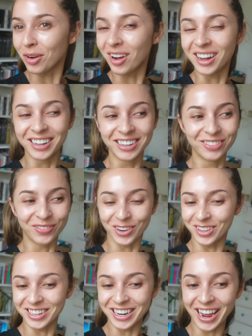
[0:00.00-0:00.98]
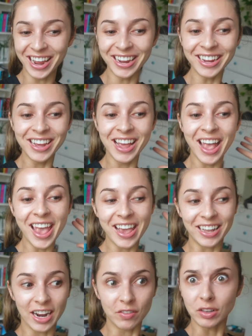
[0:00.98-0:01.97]
on for the day.
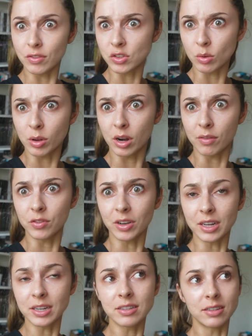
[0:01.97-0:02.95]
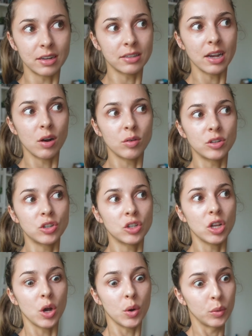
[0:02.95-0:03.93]
And I have to leave this on for like six hours,
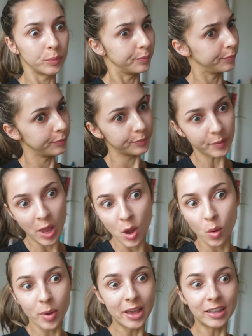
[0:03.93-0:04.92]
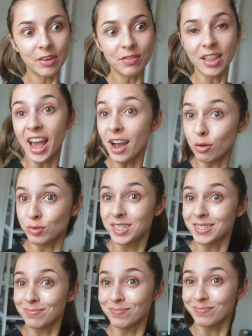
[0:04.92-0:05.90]
so we ain't leaving the
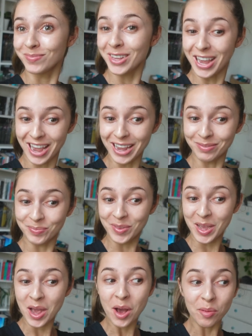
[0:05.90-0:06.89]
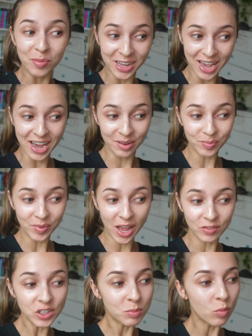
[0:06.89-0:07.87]
house, okay? But yeah,
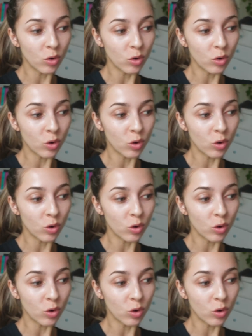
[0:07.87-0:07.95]
I've just been